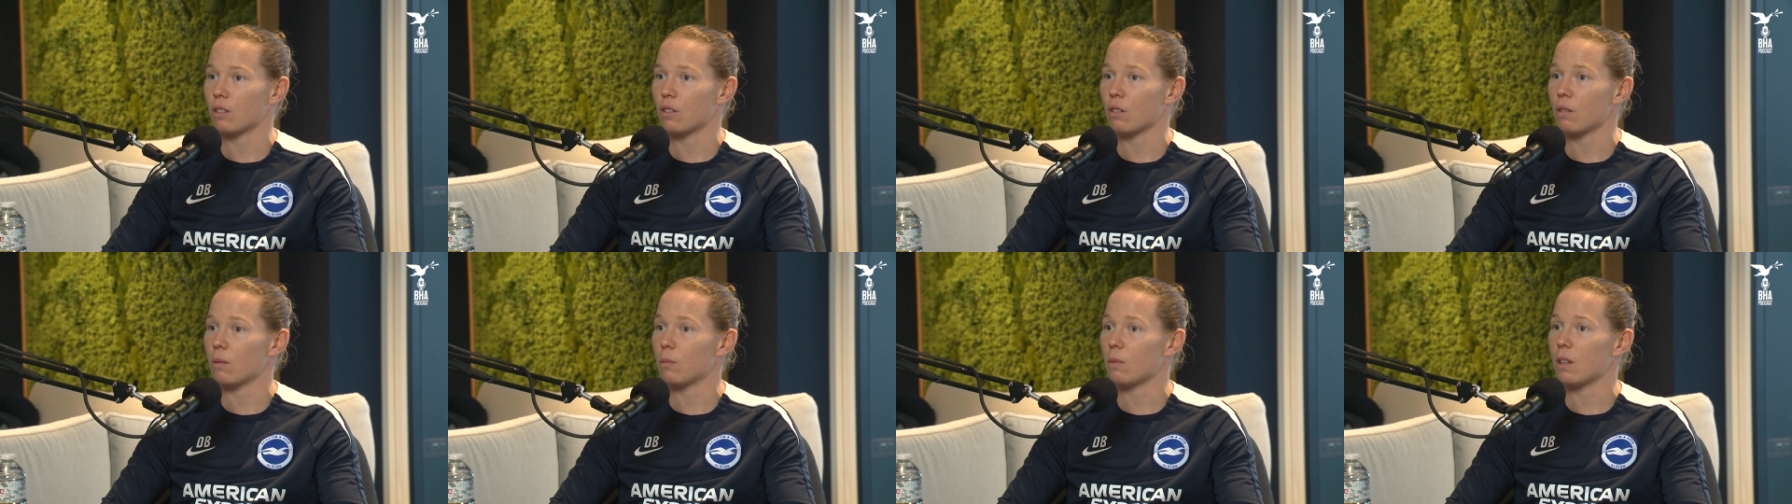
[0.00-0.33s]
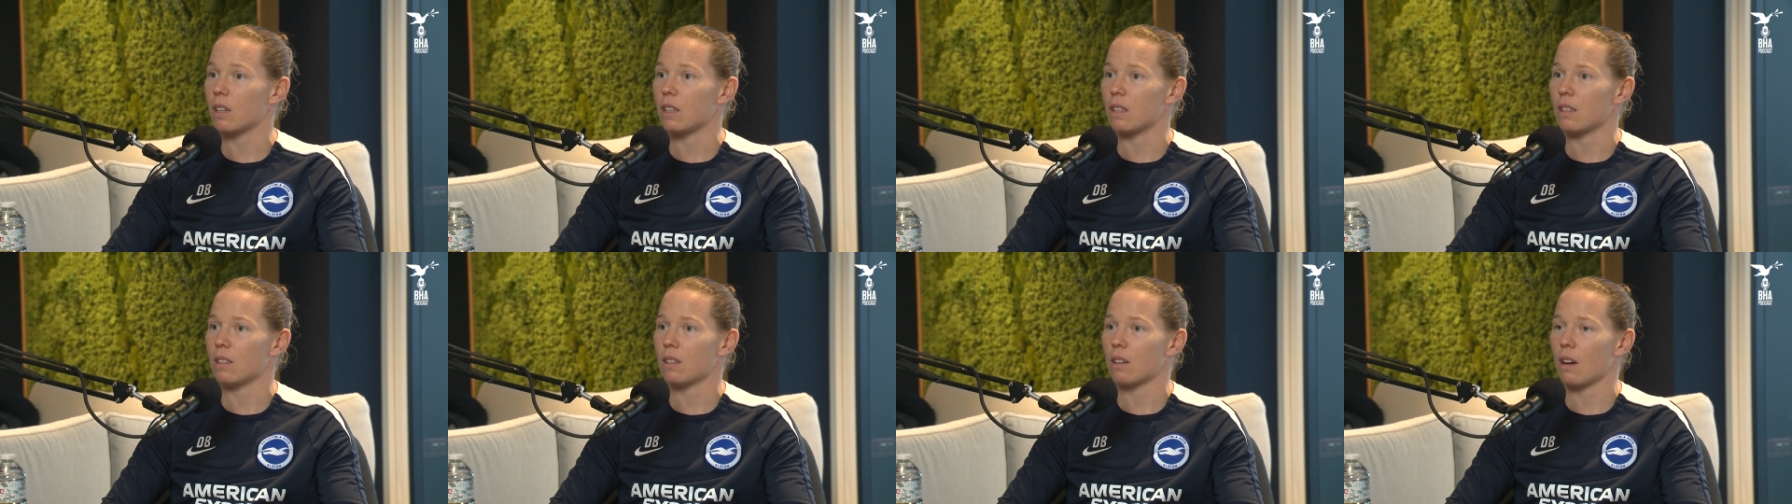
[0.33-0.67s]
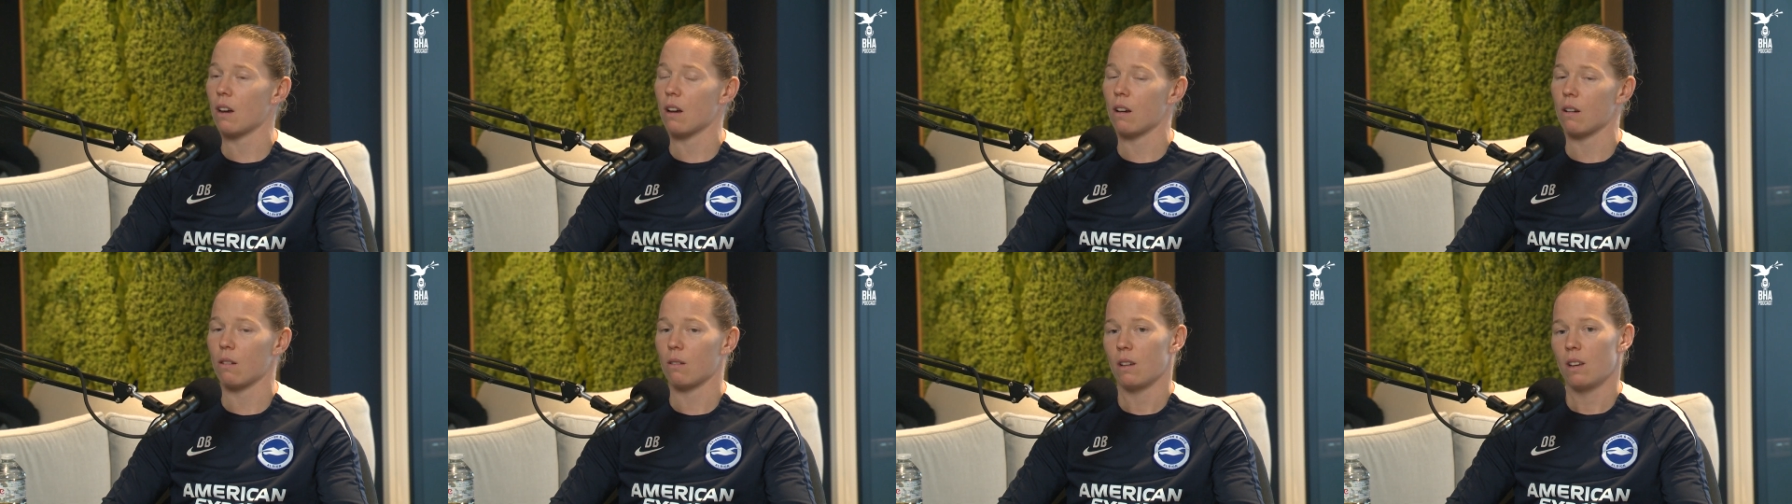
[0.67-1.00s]
Do you know what I mean?
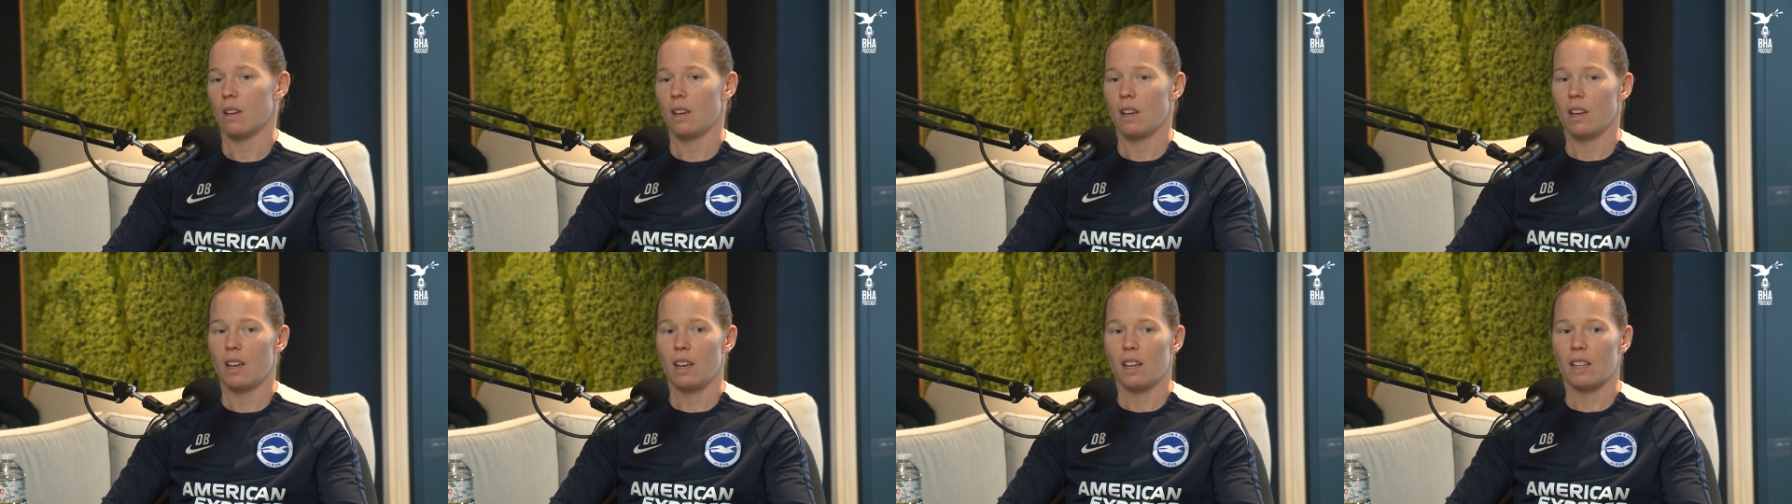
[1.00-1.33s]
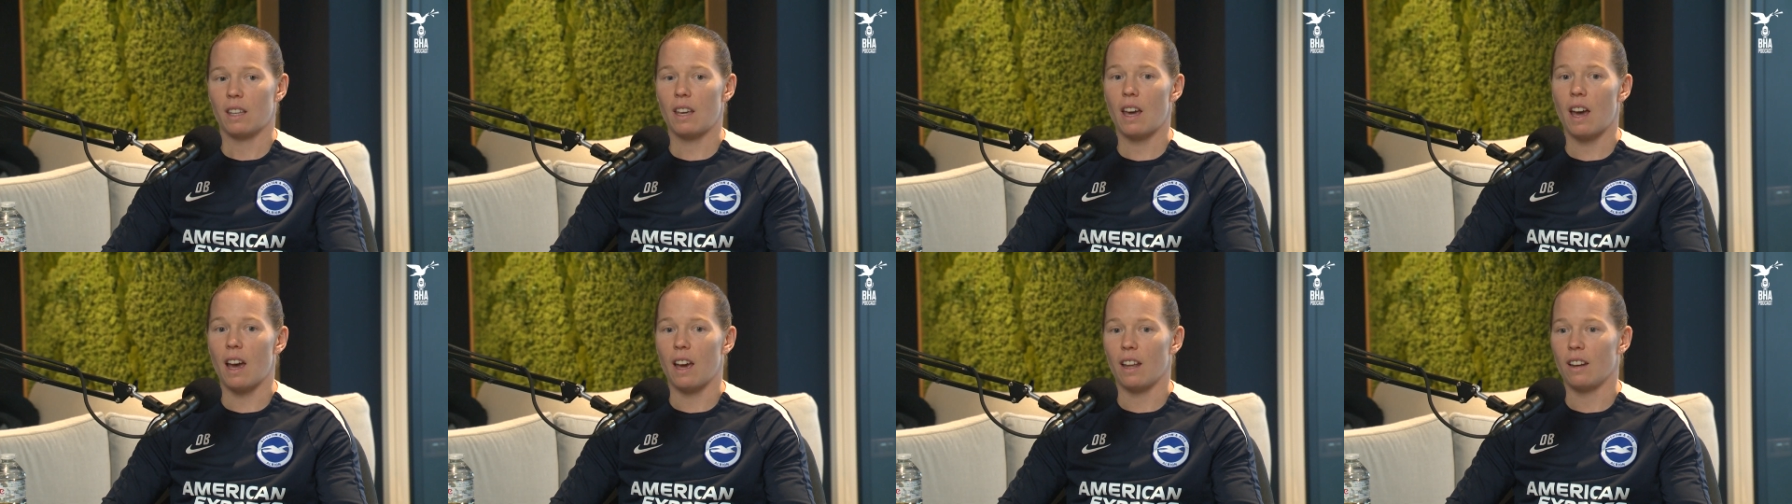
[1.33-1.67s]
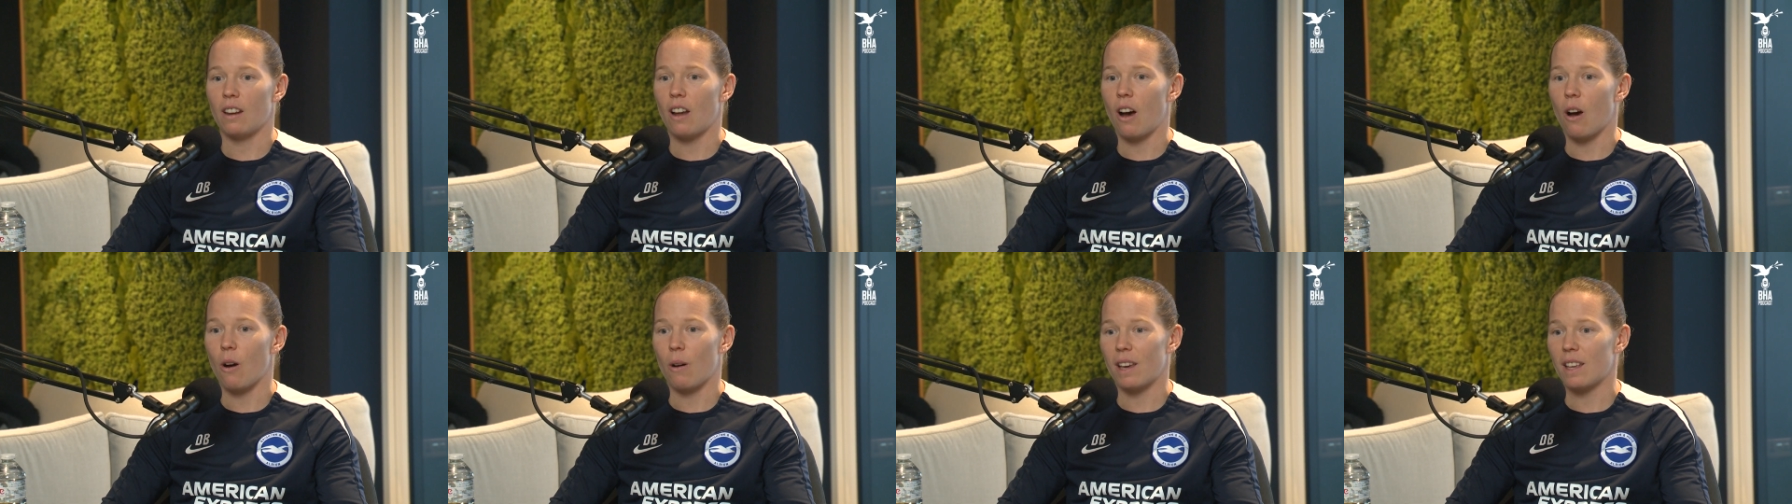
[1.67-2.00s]
So, yeah,
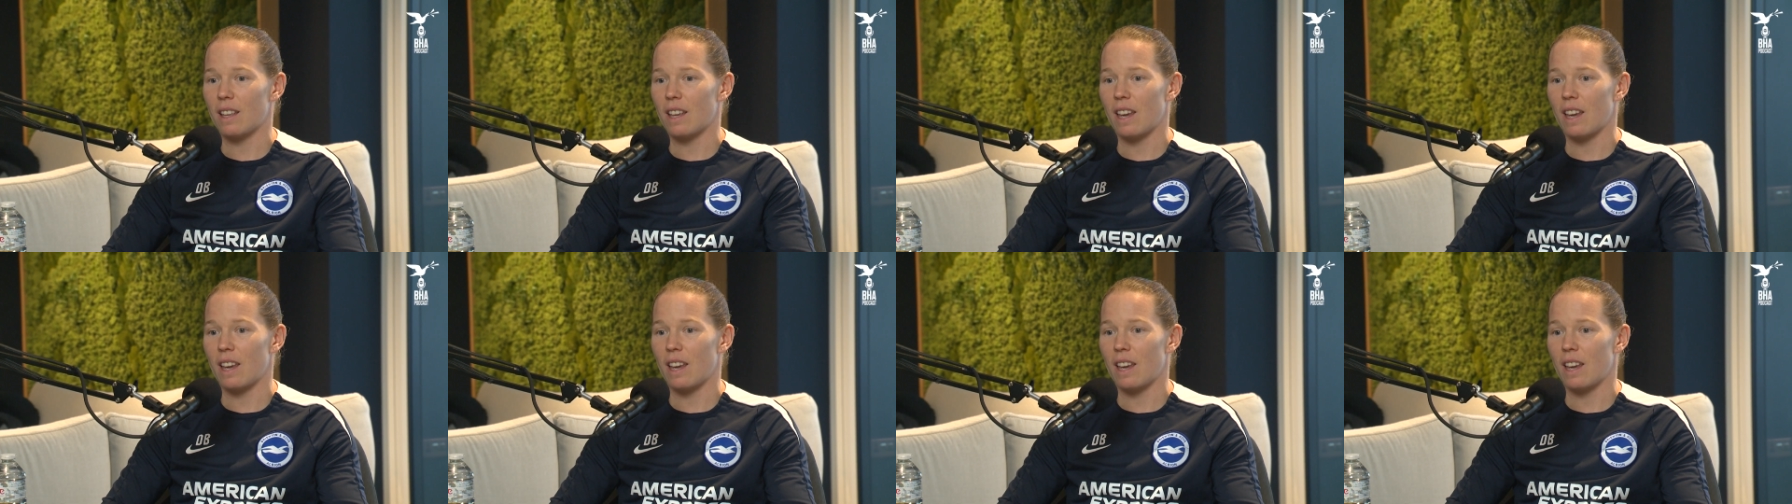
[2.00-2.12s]
no,